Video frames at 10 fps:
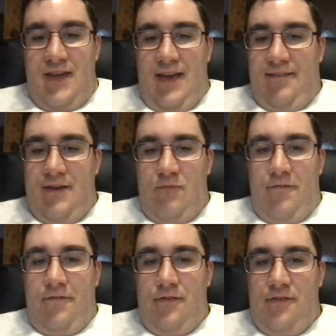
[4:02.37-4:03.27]
Alien
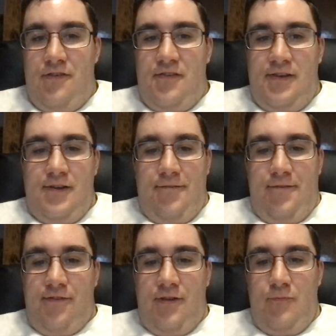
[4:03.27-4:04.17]
references in here
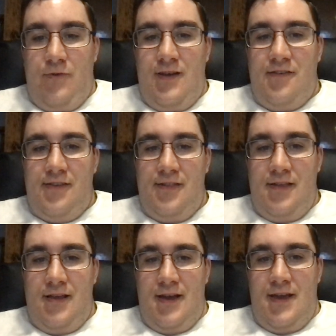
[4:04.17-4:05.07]
for some reason.
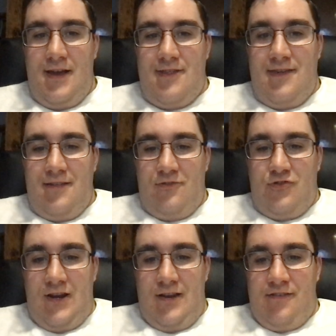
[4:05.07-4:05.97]
I think they're
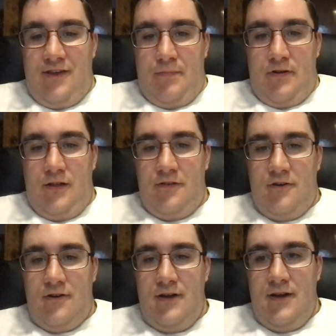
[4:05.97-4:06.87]
trying to set up
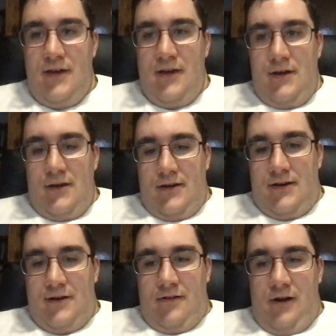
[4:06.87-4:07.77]
another
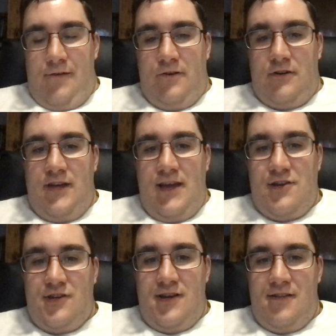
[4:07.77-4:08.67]

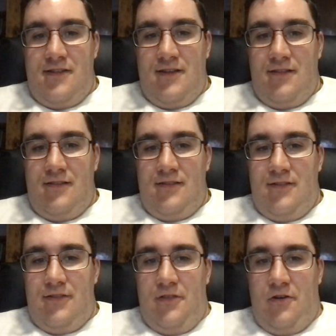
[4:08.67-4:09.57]
confrontation. I think
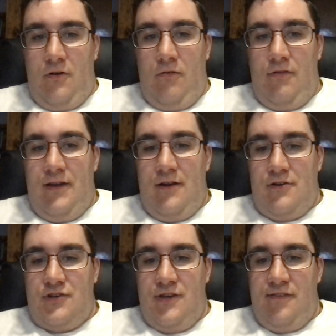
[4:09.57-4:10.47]
the girl there,
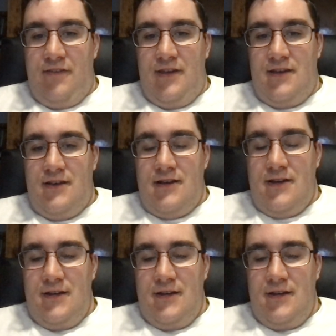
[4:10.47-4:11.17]
she's like